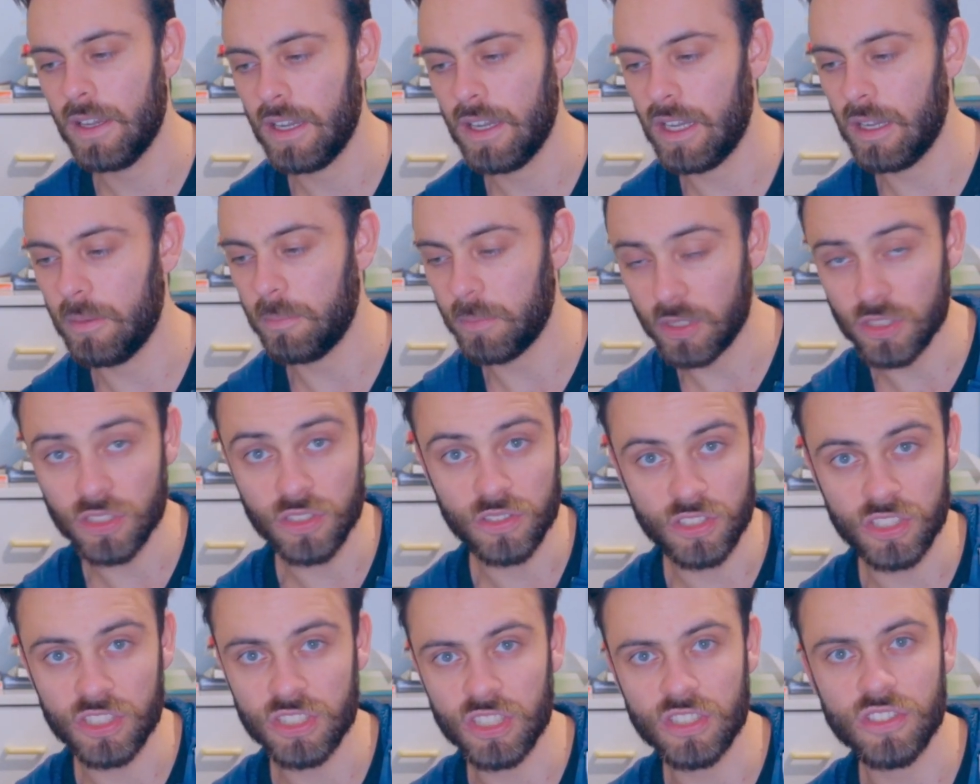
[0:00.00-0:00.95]
um, because of
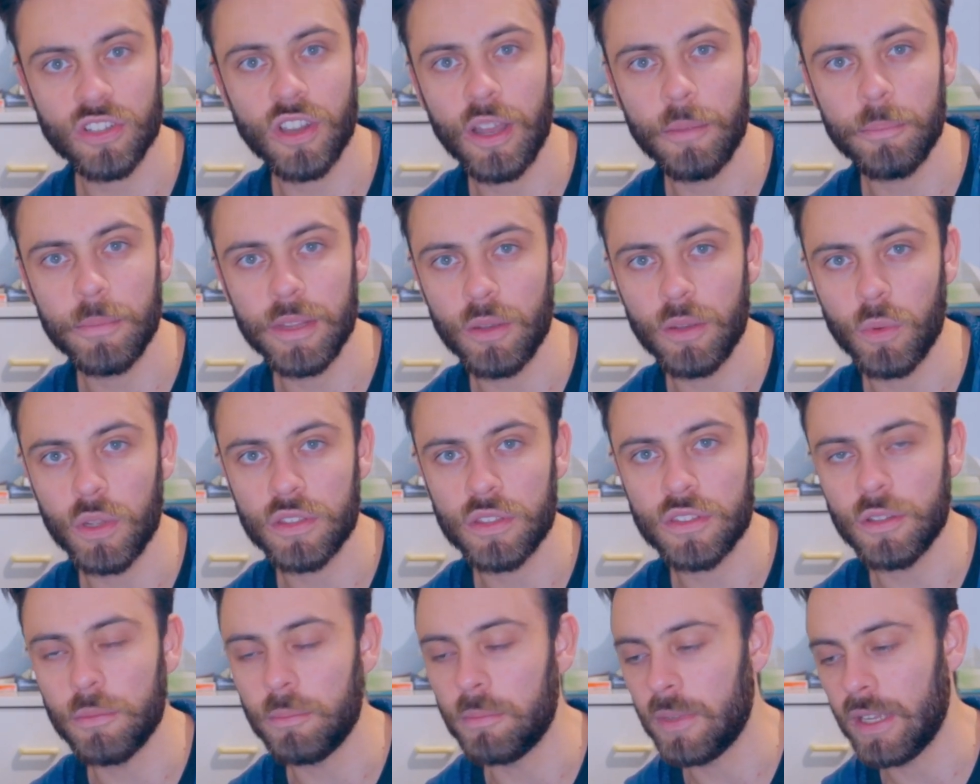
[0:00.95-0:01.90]
just the time being with
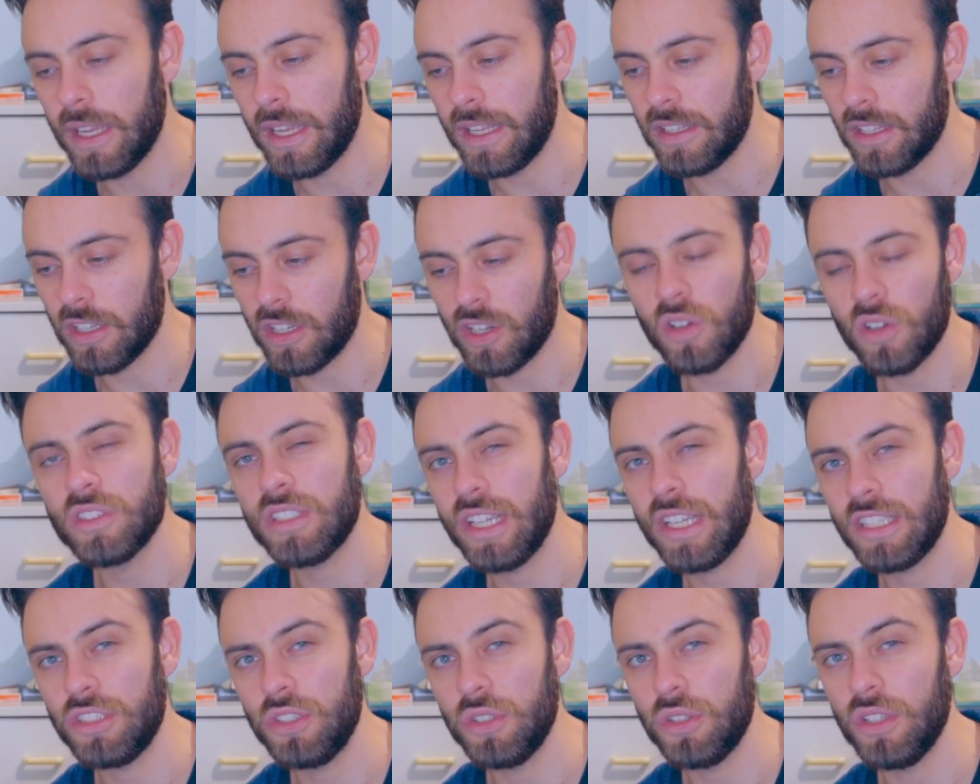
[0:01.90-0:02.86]
them and the
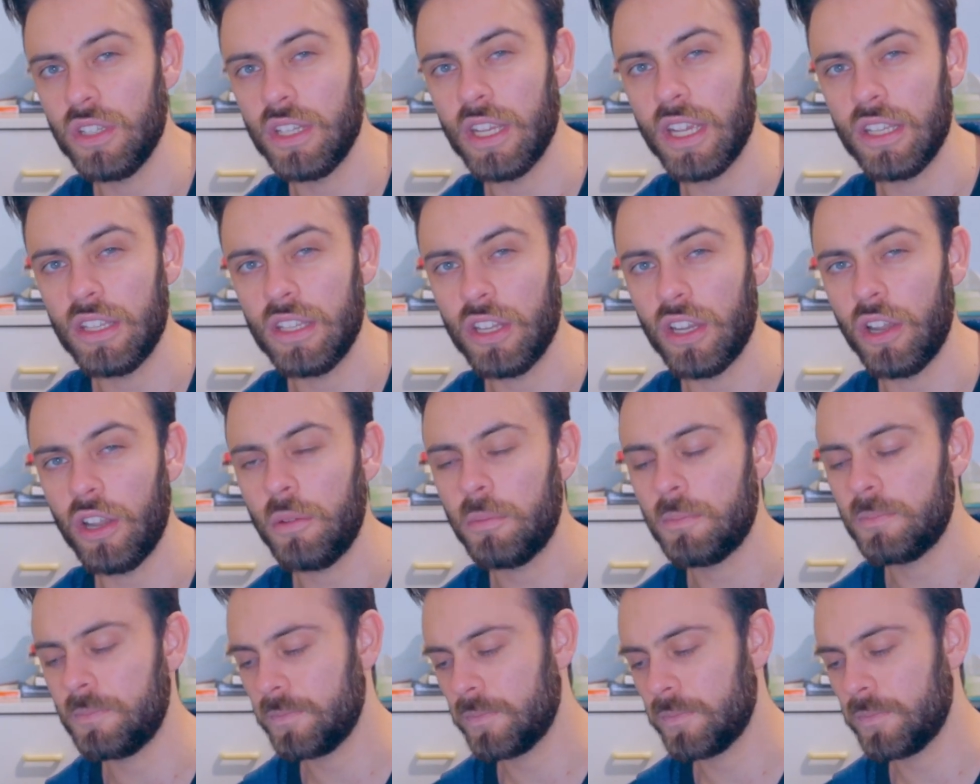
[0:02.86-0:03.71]
context you can get, you know.